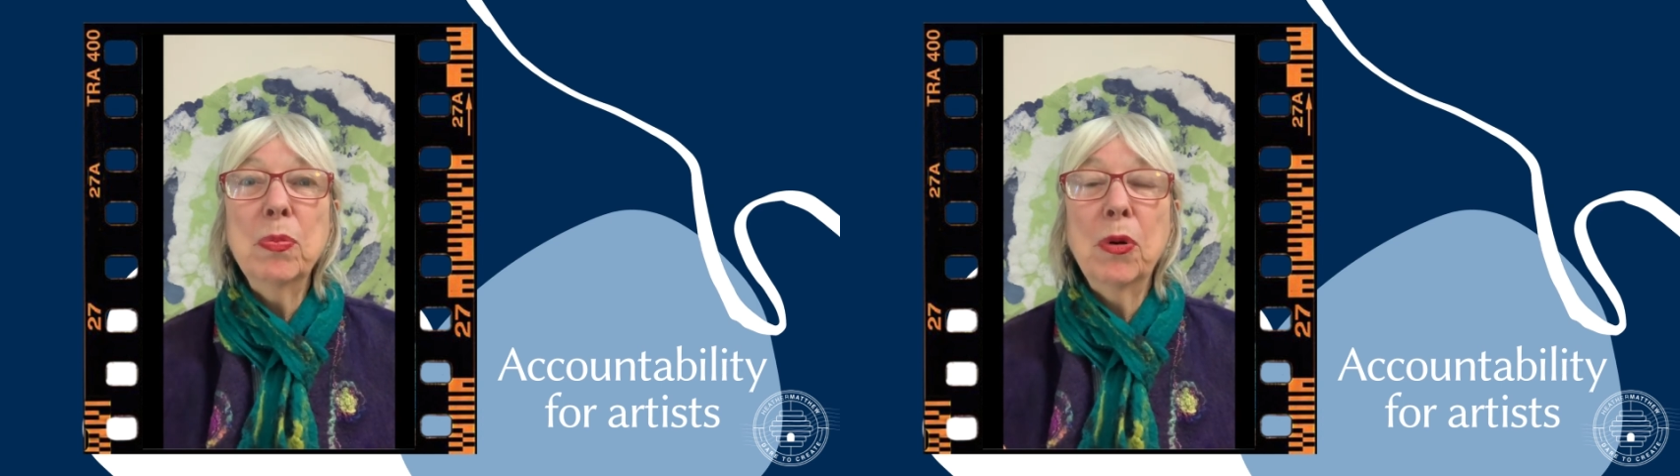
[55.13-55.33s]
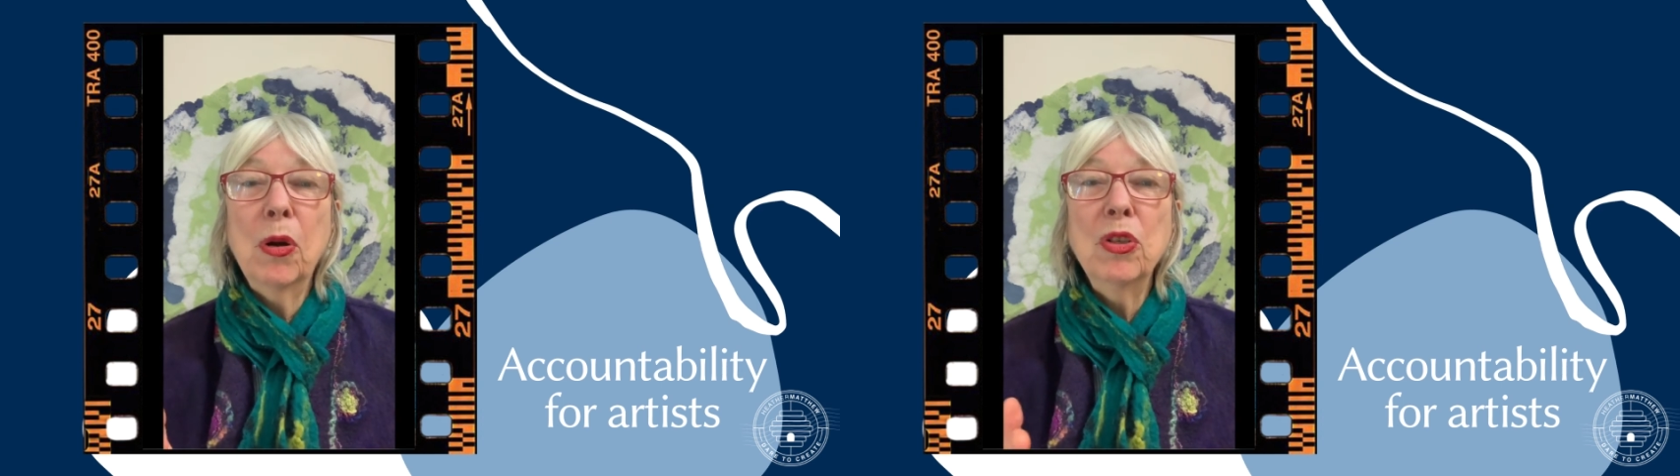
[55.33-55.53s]

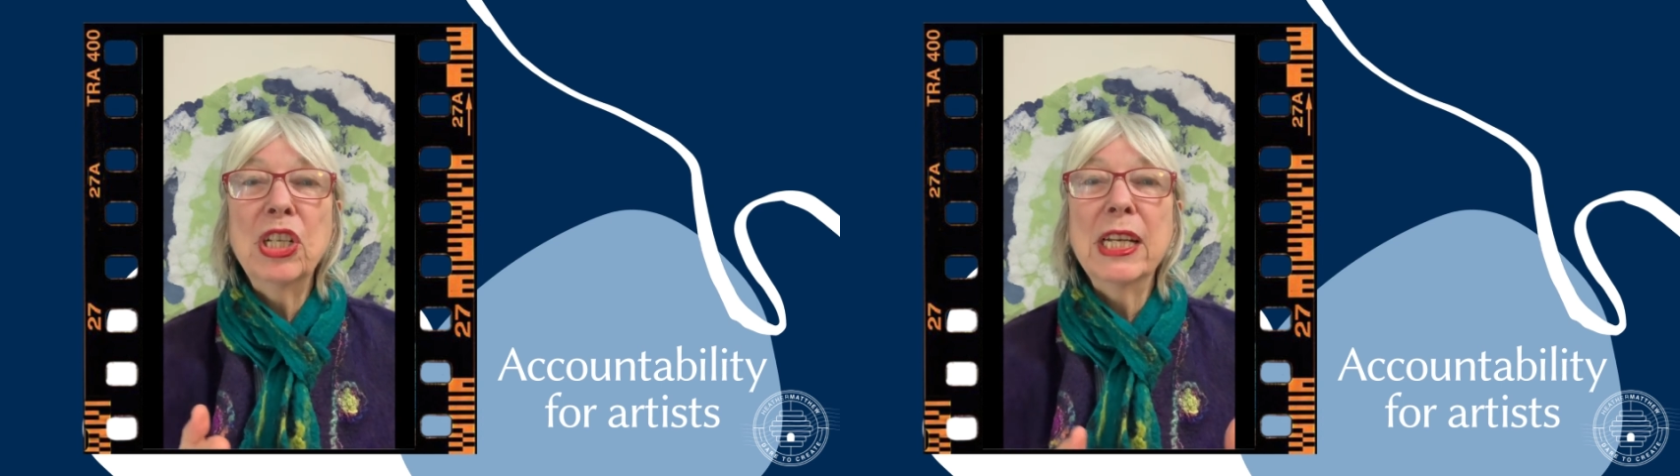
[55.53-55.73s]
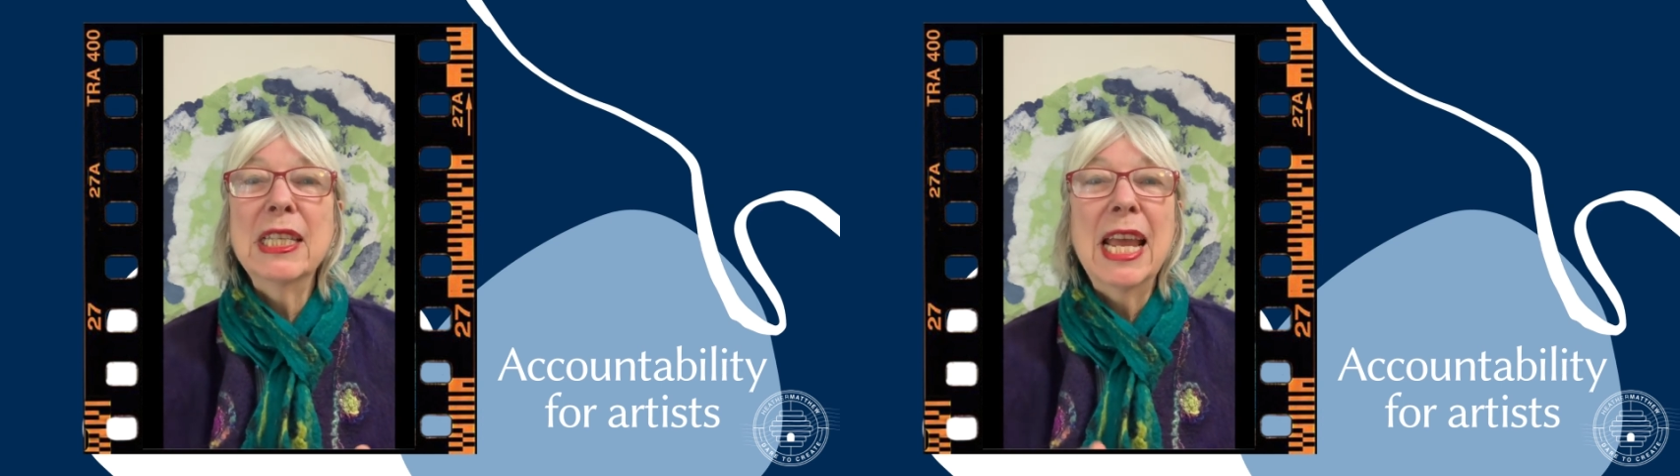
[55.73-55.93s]

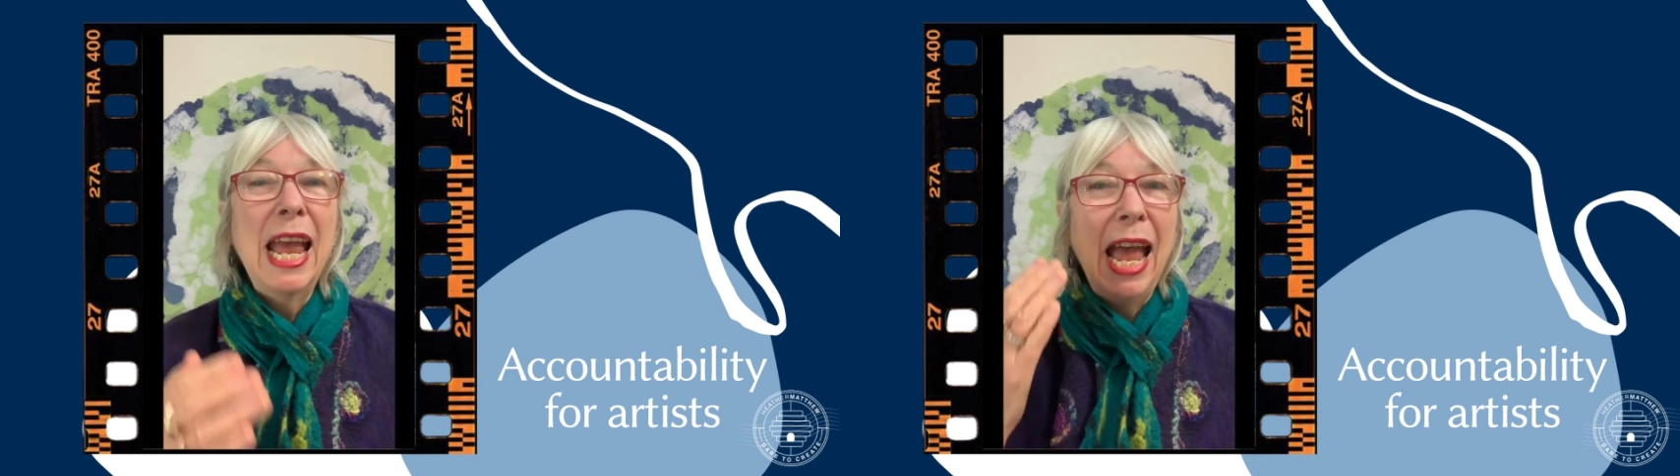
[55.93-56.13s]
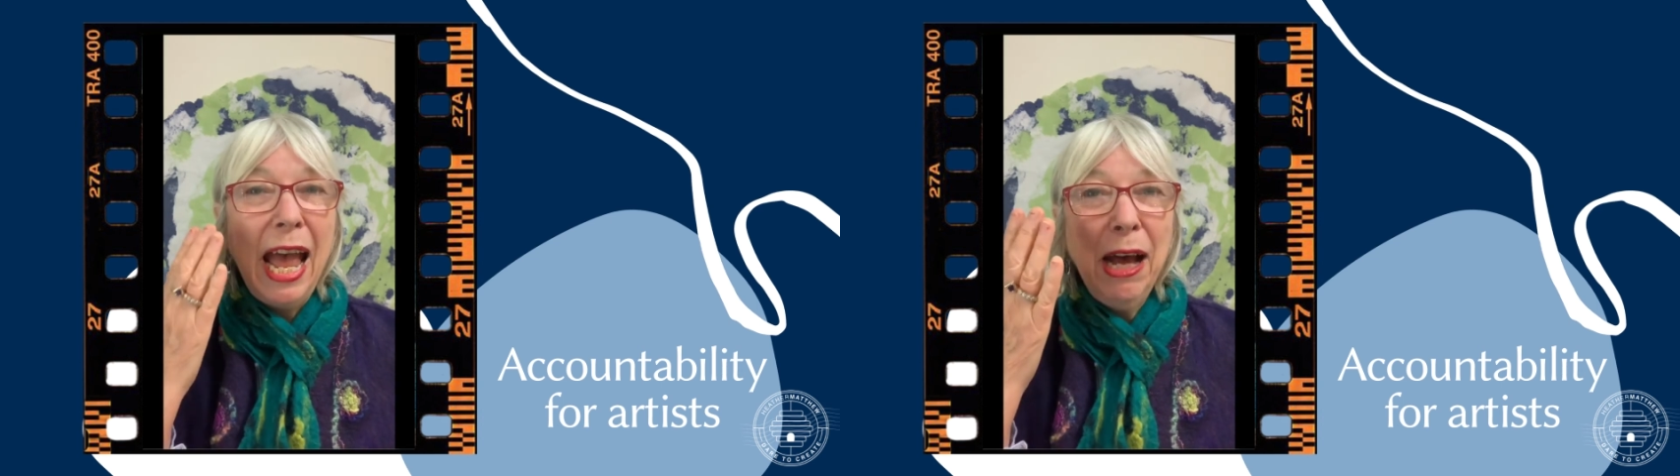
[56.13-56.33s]
projects
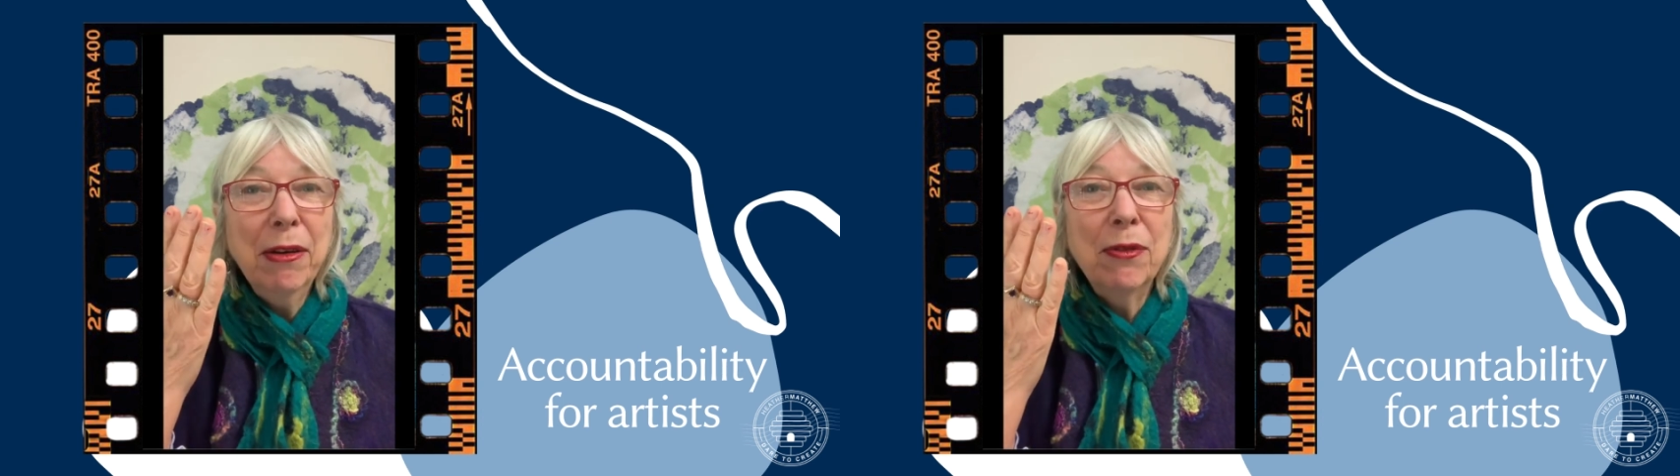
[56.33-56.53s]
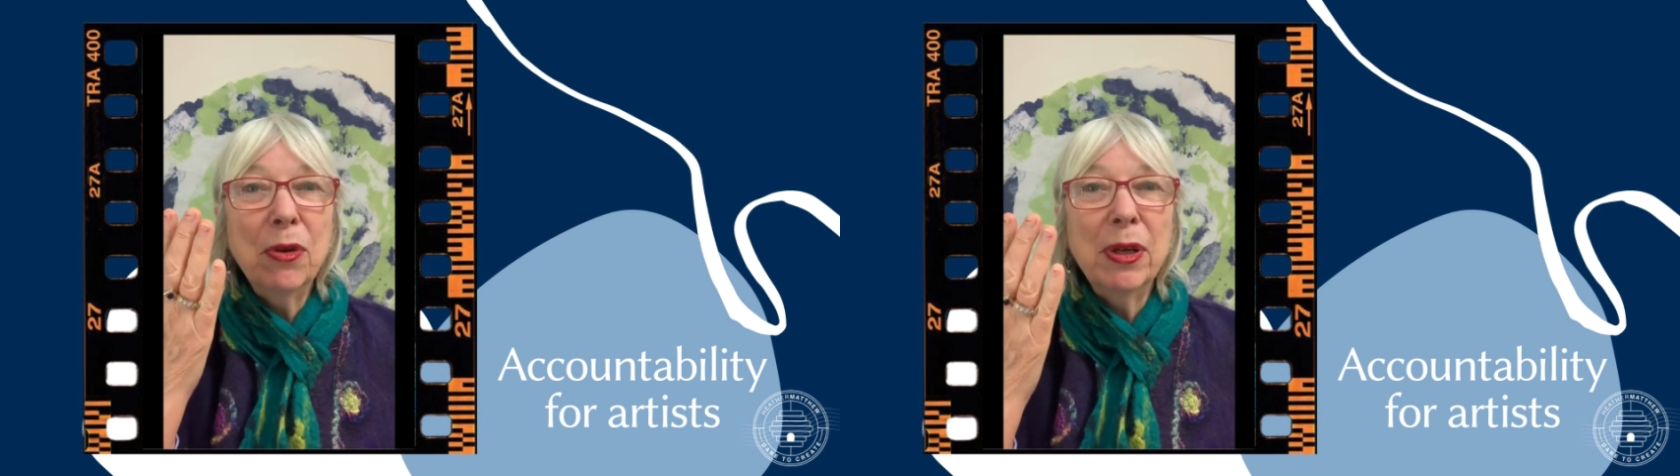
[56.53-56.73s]
out
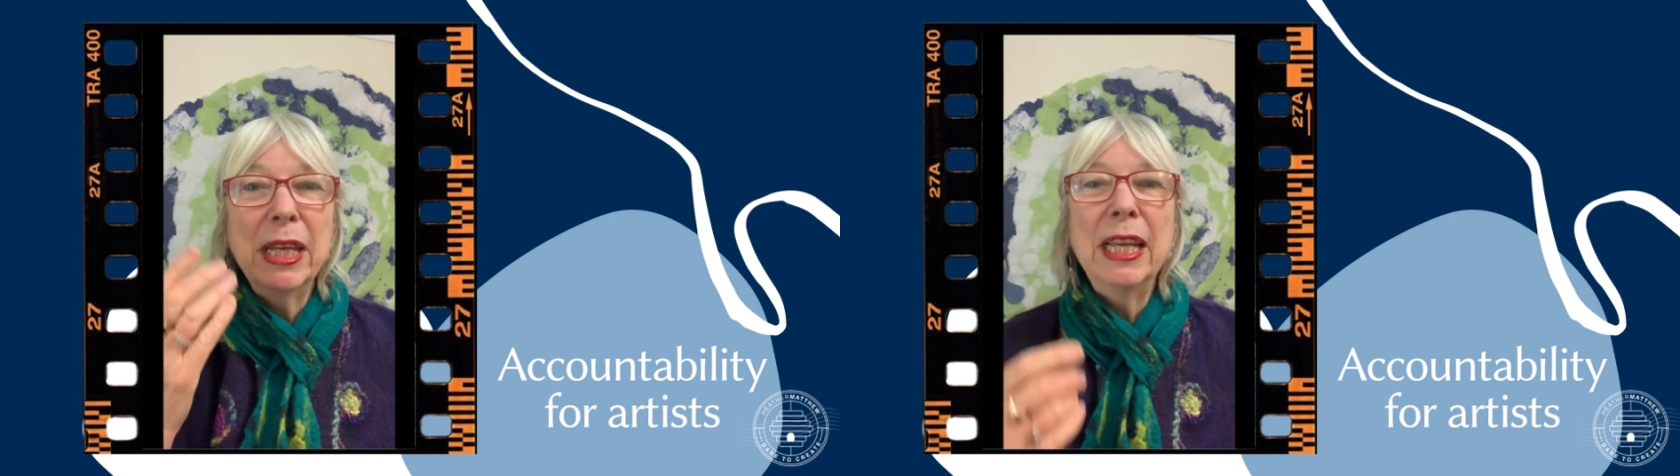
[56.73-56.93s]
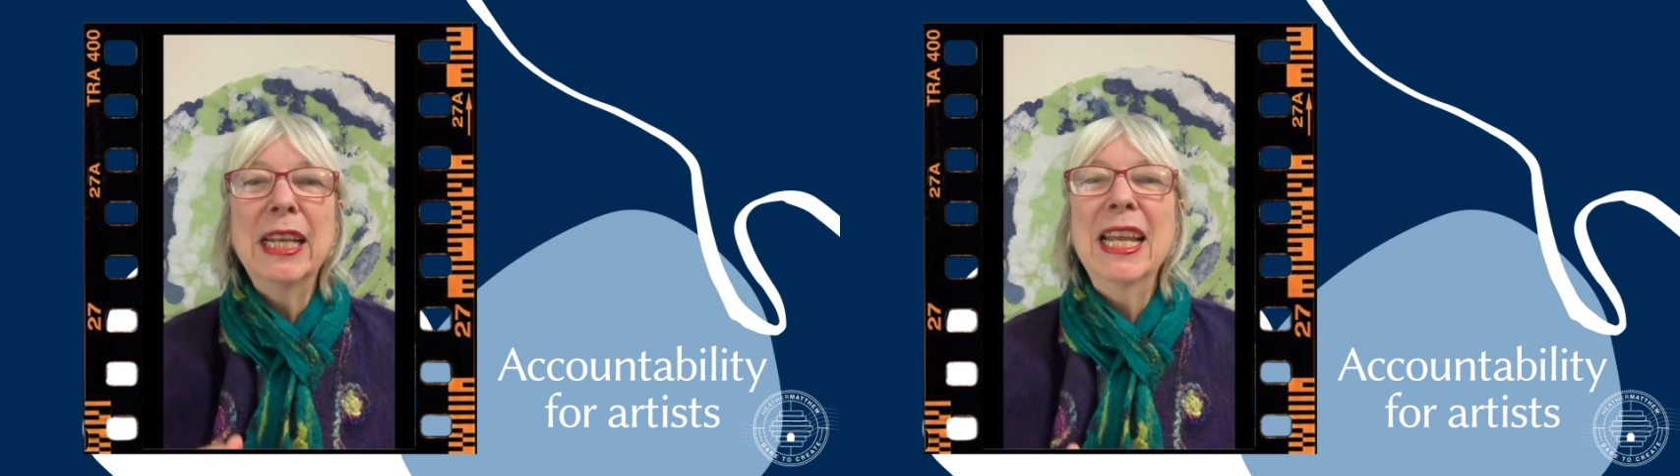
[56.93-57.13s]
of your
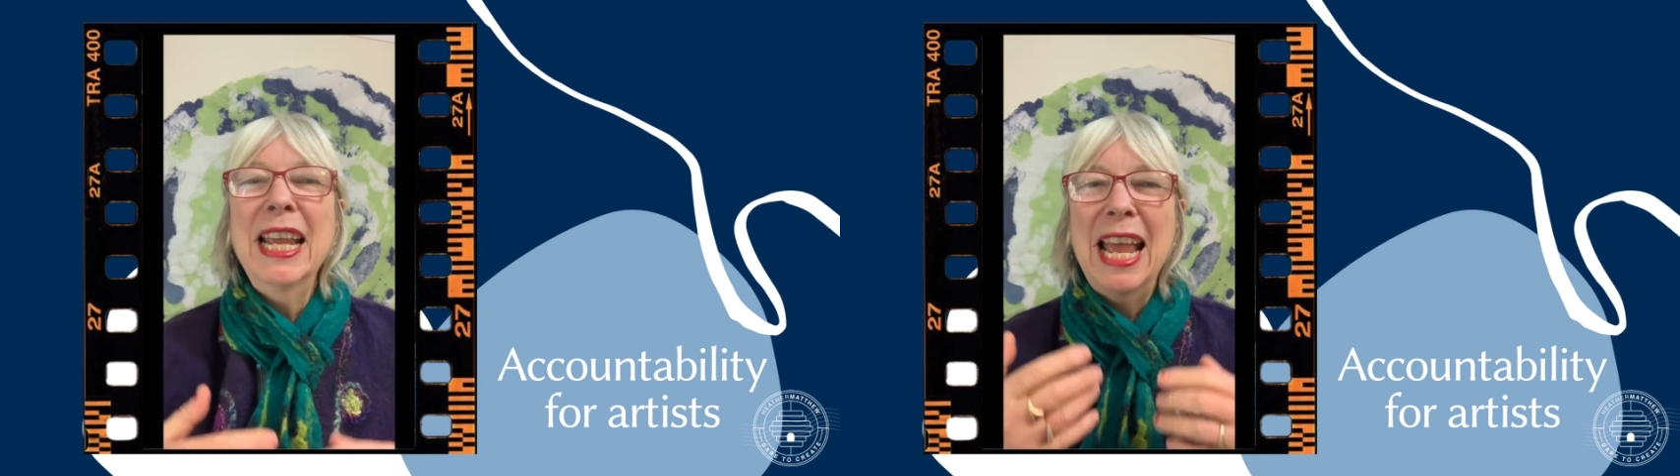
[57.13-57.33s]
head